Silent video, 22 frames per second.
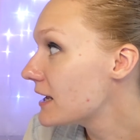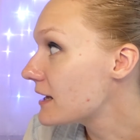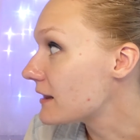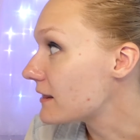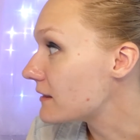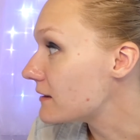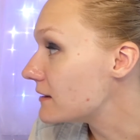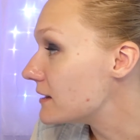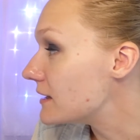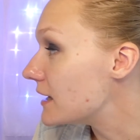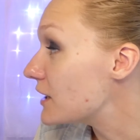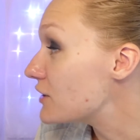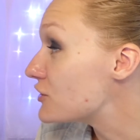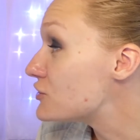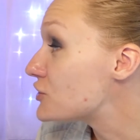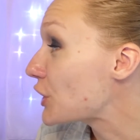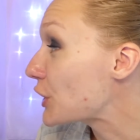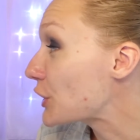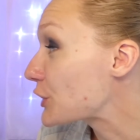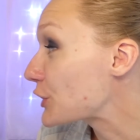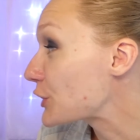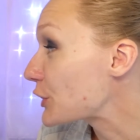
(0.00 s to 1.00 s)
the
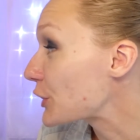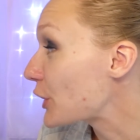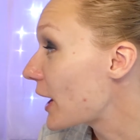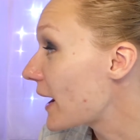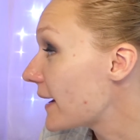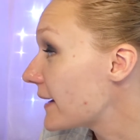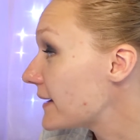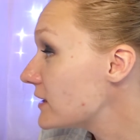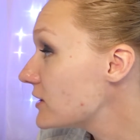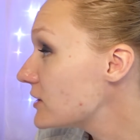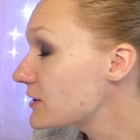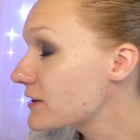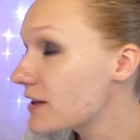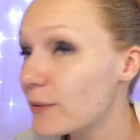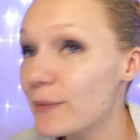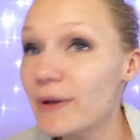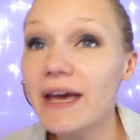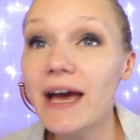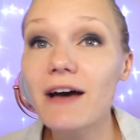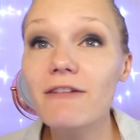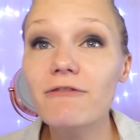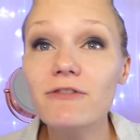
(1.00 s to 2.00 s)
darker eye look that
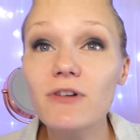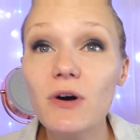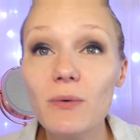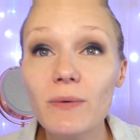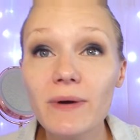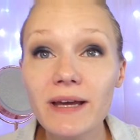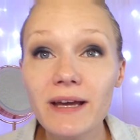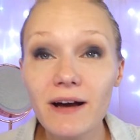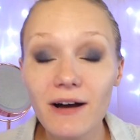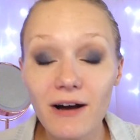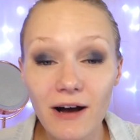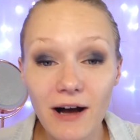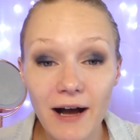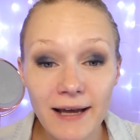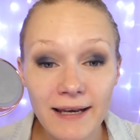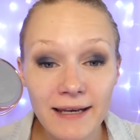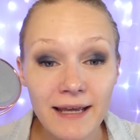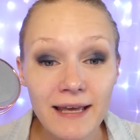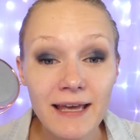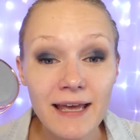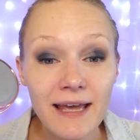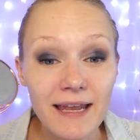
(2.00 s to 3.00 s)
we have going
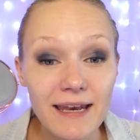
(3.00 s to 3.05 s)
on.